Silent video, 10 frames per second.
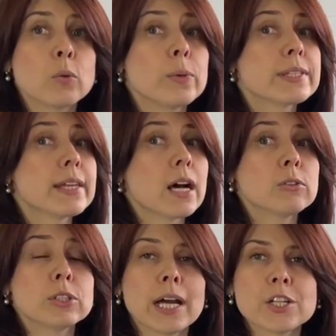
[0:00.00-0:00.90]

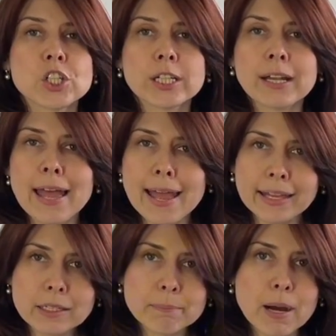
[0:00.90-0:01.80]
without touching
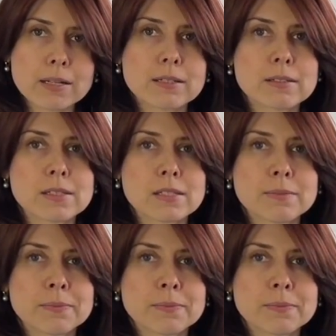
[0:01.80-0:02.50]
any buttons.